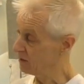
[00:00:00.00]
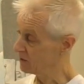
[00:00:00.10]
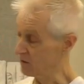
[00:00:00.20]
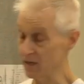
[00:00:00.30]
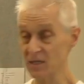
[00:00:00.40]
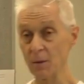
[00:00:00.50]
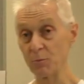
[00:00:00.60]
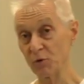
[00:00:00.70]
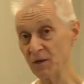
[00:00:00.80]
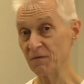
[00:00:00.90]
So there's our
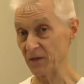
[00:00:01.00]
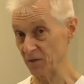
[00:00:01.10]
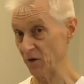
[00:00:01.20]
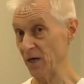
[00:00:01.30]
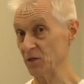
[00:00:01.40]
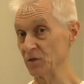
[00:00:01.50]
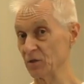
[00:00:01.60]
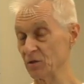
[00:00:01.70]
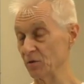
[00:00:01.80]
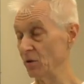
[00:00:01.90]
brief
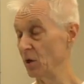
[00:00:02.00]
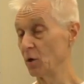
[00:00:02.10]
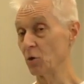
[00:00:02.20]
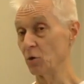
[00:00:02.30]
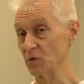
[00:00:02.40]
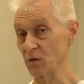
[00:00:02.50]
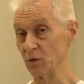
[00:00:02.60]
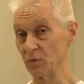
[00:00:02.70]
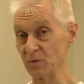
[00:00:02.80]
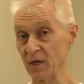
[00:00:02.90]
introduction to causal
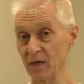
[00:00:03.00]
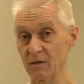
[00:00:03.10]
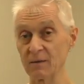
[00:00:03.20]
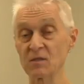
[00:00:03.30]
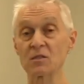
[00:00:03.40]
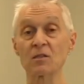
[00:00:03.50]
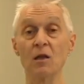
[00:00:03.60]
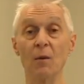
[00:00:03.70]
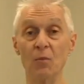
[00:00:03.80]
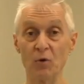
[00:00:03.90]
loop diagrams. There's a
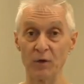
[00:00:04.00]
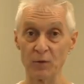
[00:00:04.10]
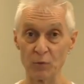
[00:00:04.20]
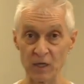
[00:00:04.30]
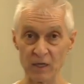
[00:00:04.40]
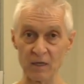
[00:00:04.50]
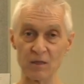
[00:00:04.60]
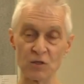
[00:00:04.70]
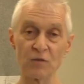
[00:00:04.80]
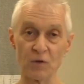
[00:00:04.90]
lot more in the reading
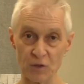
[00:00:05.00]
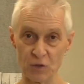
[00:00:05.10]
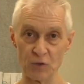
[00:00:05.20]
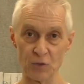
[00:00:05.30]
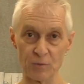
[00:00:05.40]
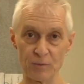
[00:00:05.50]
that you've got to do.